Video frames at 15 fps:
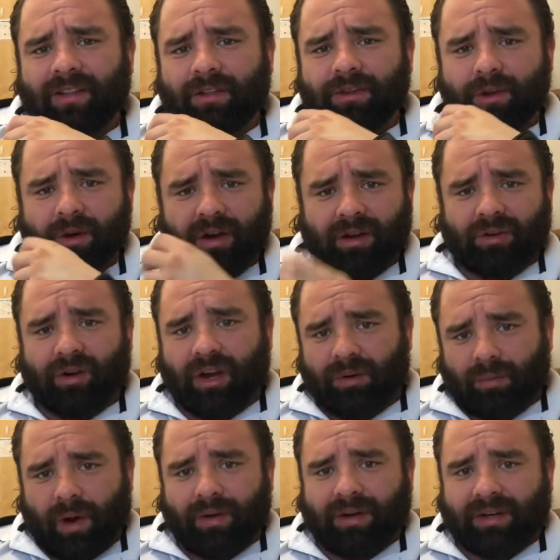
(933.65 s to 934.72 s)
You literally
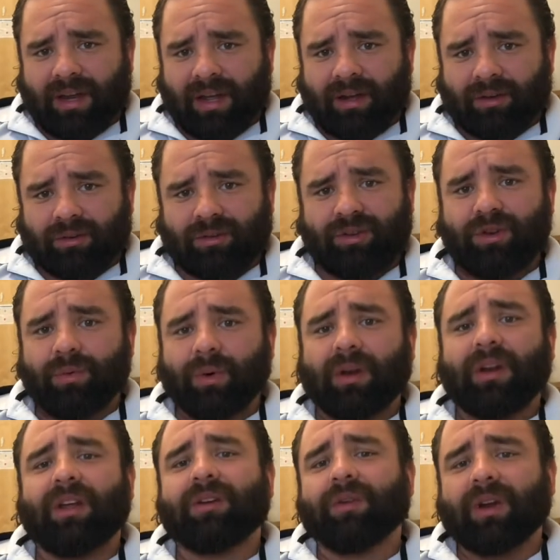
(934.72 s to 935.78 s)
wrote it down. You were
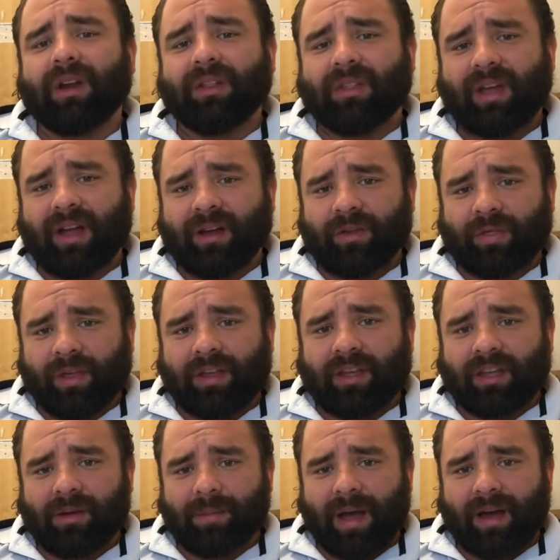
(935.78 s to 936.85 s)
literally there
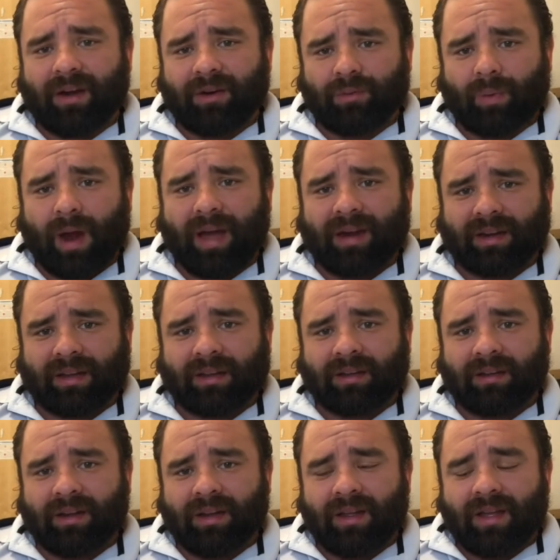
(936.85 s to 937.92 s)
thinking about it, writing
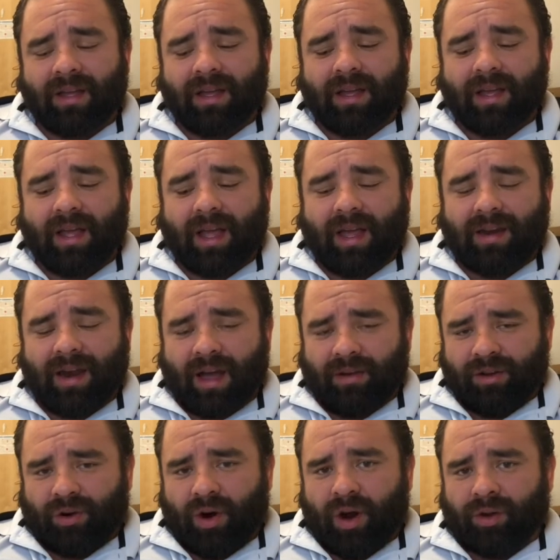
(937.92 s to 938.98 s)
it, and now
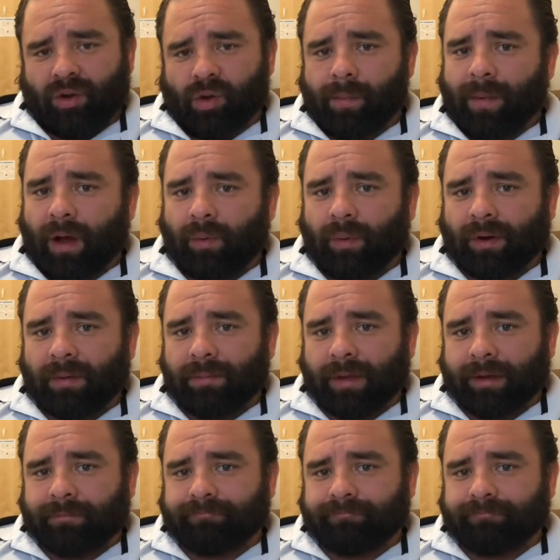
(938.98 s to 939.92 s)
you're arguing about what it meant.